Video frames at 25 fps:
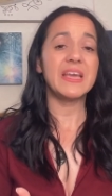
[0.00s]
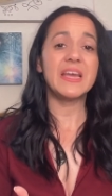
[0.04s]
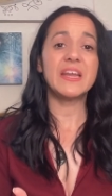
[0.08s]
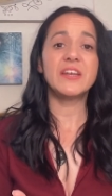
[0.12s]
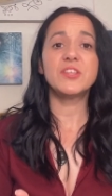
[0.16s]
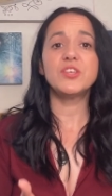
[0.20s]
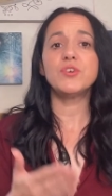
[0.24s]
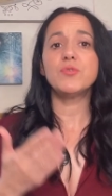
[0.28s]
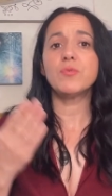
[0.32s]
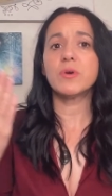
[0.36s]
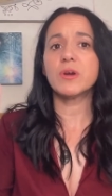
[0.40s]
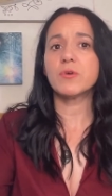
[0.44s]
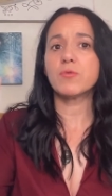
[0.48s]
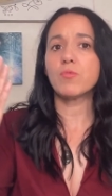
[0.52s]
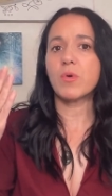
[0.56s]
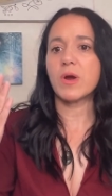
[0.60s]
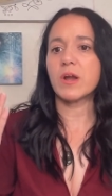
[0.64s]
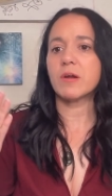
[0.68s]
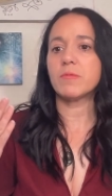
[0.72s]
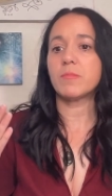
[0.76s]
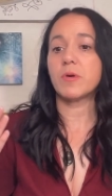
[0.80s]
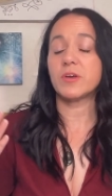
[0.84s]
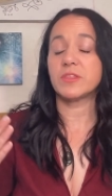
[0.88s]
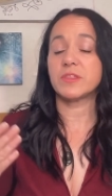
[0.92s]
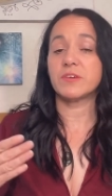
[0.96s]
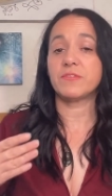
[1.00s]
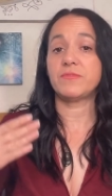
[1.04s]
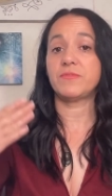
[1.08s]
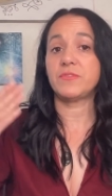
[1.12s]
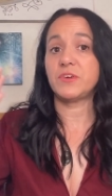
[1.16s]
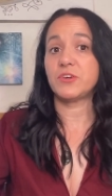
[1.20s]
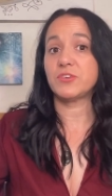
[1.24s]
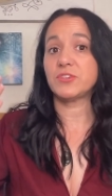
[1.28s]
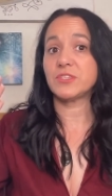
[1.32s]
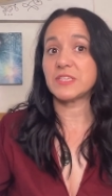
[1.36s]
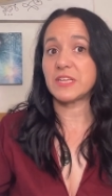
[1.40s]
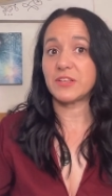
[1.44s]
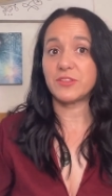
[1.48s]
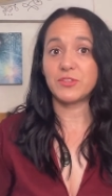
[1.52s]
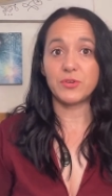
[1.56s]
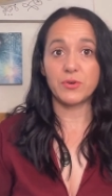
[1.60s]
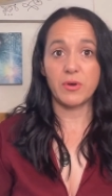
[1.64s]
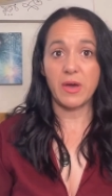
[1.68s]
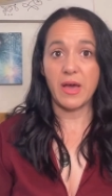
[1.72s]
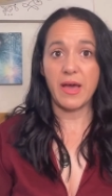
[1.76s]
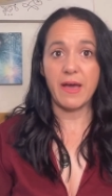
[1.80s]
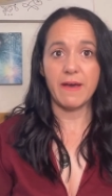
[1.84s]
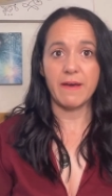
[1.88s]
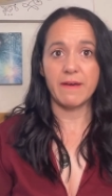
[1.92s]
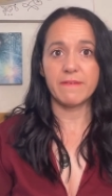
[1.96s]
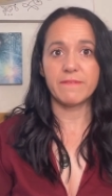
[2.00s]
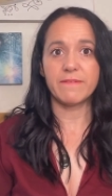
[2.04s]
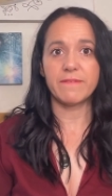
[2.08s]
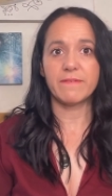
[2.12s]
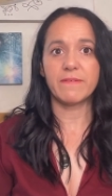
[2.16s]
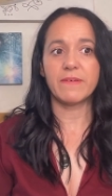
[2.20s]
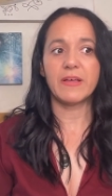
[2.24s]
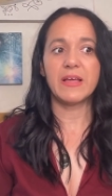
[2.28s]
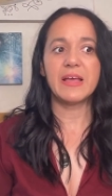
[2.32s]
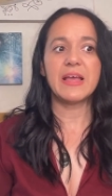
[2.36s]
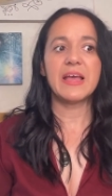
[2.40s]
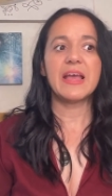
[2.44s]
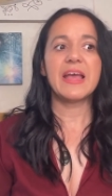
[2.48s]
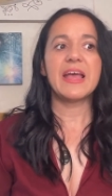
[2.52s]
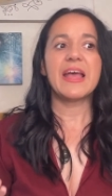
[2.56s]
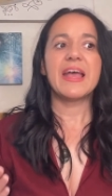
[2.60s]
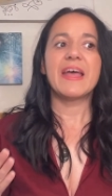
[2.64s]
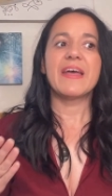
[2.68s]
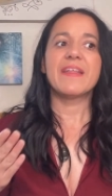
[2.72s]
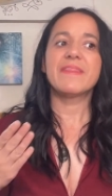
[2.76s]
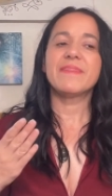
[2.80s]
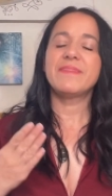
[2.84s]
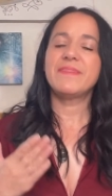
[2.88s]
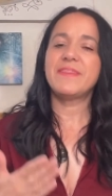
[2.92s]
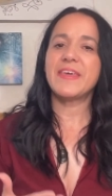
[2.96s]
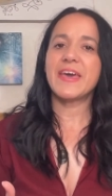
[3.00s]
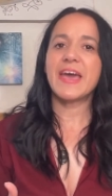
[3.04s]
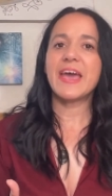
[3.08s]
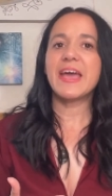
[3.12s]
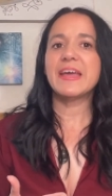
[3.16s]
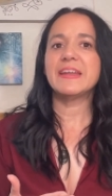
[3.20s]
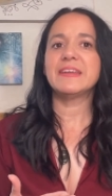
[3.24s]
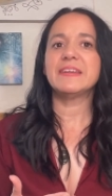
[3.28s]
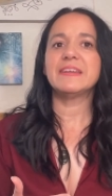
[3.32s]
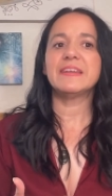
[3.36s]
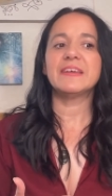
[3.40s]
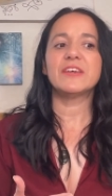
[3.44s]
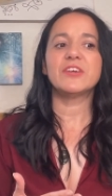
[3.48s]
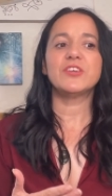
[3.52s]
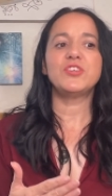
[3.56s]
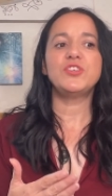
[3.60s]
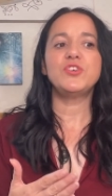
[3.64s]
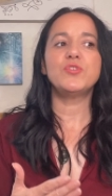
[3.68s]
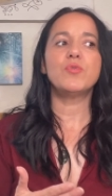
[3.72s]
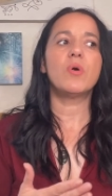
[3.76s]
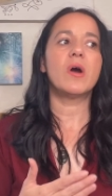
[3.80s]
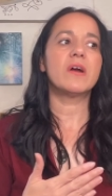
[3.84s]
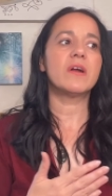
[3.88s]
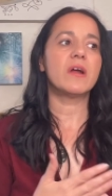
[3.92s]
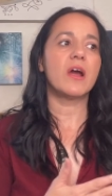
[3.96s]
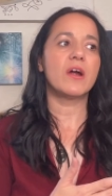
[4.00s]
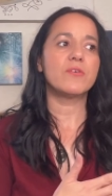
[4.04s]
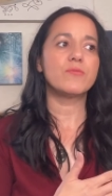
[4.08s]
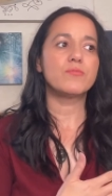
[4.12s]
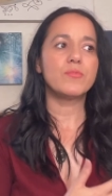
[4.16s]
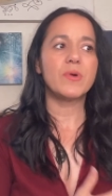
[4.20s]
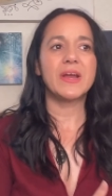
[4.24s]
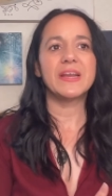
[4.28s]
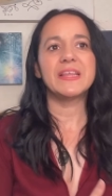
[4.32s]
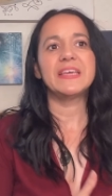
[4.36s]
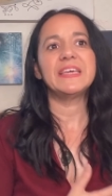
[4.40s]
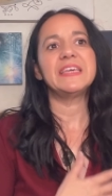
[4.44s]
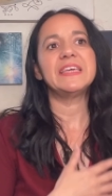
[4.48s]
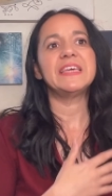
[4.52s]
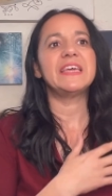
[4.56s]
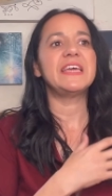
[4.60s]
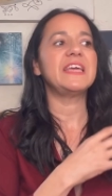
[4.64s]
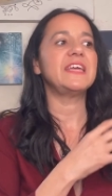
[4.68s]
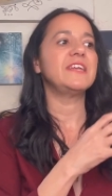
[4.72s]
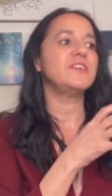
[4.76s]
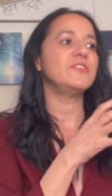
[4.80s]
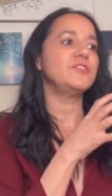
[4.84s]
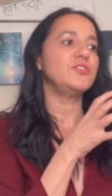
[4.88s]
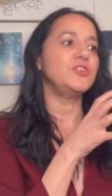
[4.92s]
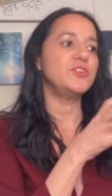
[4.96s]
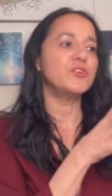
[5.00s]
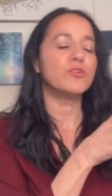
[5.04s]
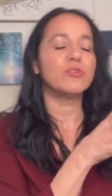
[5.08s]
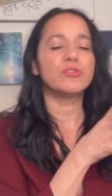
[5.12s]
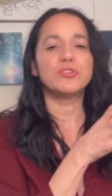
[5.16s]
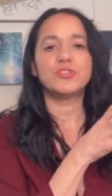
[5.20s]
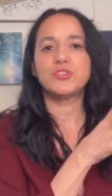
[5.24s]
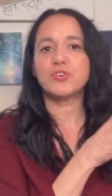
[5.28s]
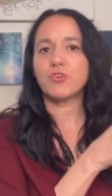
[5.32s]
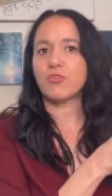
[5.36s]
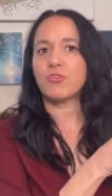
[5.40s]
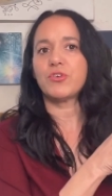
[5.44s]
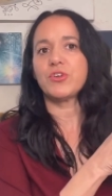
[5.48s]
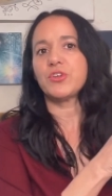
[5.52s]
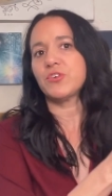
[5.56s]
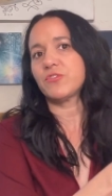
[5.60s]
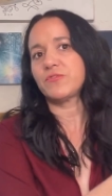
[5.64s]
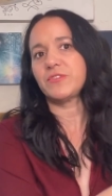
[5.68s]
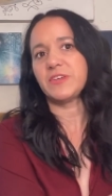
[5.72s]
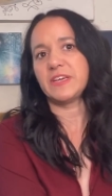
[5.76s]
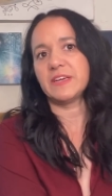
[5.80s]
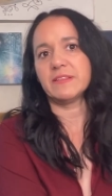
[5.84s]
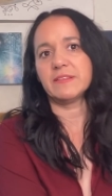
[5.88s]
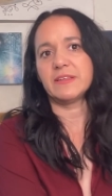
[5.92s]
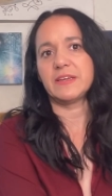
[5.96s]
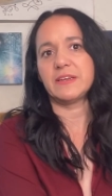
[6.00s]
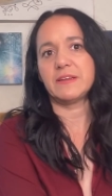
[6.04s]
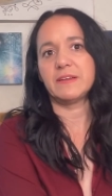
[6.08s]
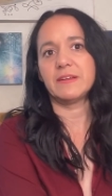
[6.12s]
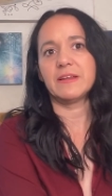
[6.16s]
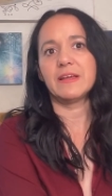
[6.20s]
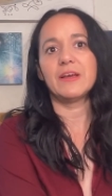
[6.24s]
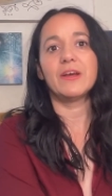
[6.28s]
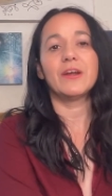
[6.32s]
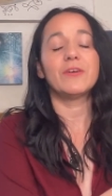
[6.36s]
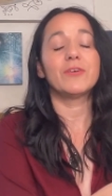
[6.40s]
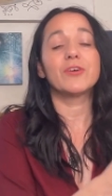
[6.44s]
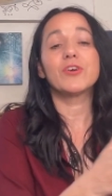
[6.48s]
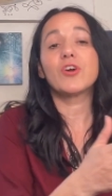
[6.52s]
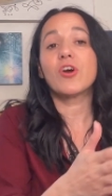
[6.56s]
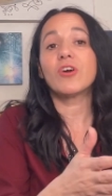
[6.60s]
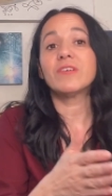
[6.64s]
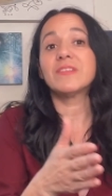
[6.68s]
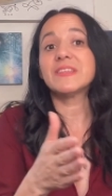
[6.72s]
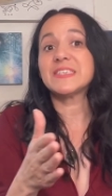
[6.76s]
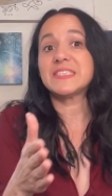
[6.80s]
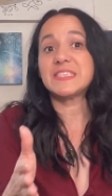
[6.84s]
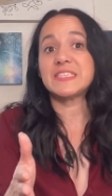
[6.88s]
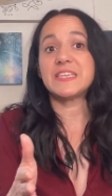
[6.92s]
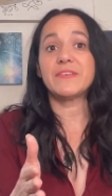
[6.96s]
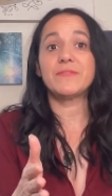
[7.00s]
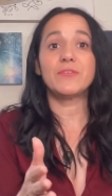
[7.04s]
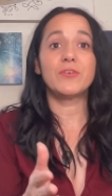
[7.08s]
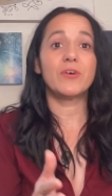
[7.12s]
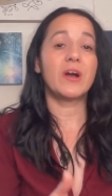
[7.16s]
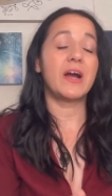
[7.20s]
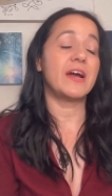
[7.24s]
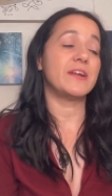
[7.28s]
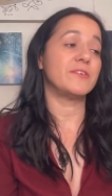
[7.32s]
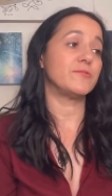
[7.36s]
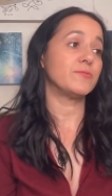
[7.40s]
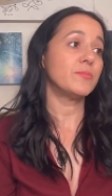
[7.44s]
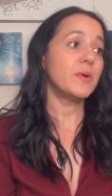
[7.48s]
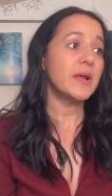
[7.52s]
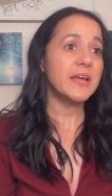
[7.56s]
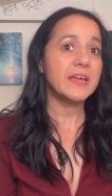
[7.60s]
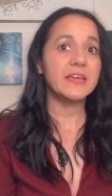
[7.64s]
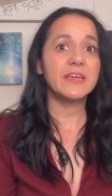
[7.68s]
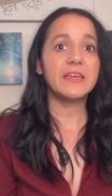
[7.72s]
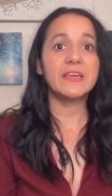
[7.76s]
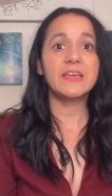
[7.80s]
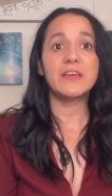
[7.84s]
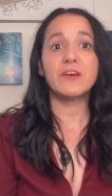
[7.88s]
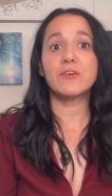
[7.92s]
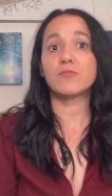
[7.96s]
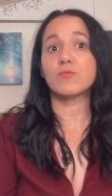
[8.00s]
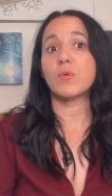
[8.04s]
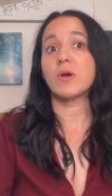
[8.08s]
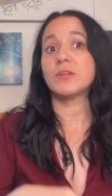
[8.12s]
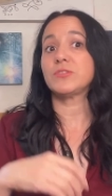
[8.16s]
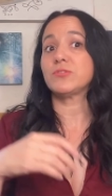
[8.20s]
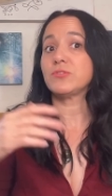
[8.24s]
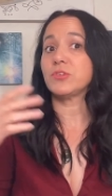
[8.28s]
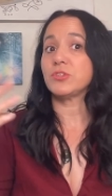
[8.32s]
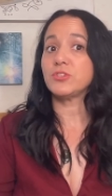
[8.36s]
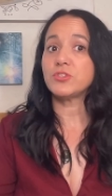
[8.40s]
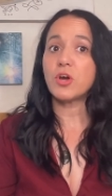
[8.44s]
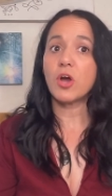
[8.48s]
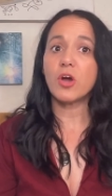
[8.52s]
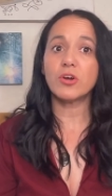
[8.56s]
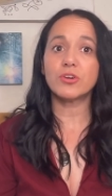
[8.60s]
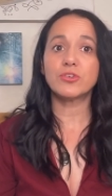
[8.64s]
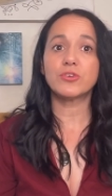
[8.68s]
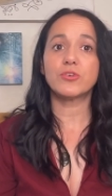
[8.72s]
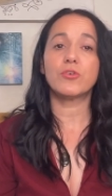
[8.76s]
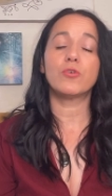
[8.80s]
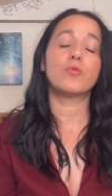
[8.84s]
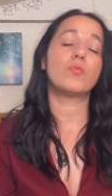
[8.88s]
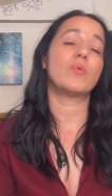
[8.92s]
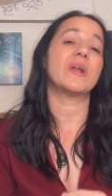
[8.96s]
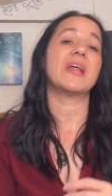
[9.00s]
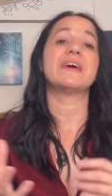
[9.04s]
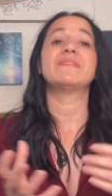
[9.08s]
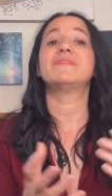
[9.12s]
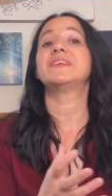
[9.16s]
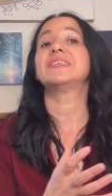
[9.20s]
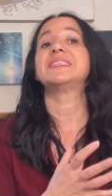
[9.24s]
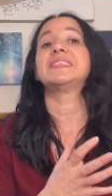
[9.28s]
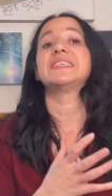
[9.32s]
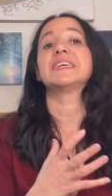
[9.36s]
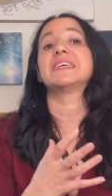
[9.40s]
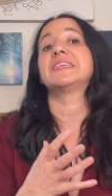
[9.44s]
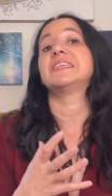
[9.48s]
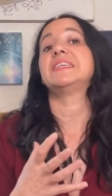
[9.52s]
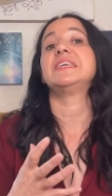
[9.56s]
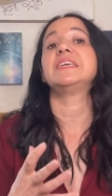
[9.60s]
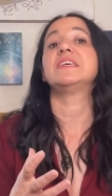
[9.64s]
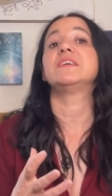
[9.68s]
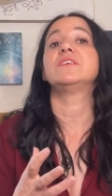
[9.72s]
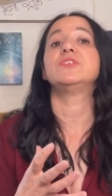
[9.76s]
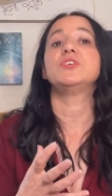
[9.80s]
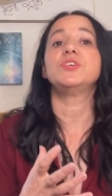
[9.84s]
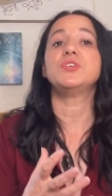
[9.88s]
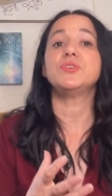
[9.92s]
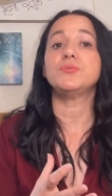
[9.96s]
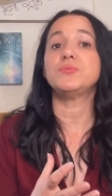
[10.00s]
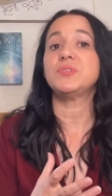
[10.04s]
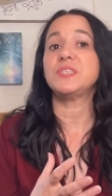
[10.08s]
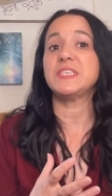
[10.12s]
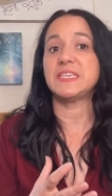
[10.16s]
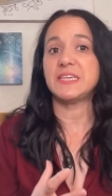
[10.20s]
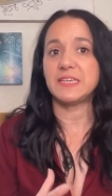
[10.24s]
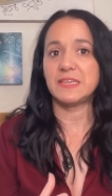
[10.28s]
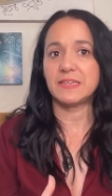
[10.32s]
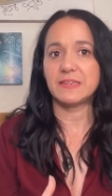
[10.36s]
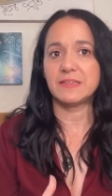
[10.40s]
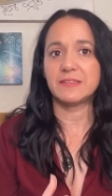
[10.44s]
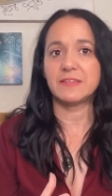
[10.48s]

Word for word: and you are aware about the fears that you have, then you are already in your journey of healing, regardless if you had Reiki or went to the doctor or whatever technique you did.